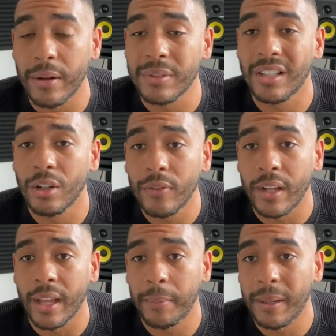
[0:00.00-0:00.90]
It was
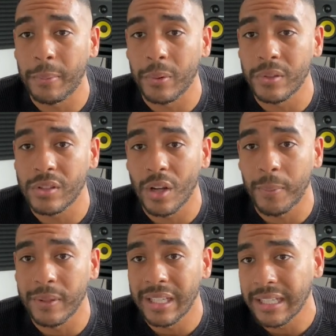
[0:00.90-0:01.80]
lovely that people would
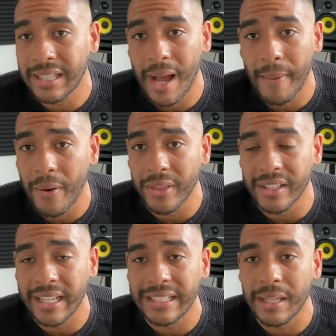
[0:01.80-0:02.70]
stop and take time out of their day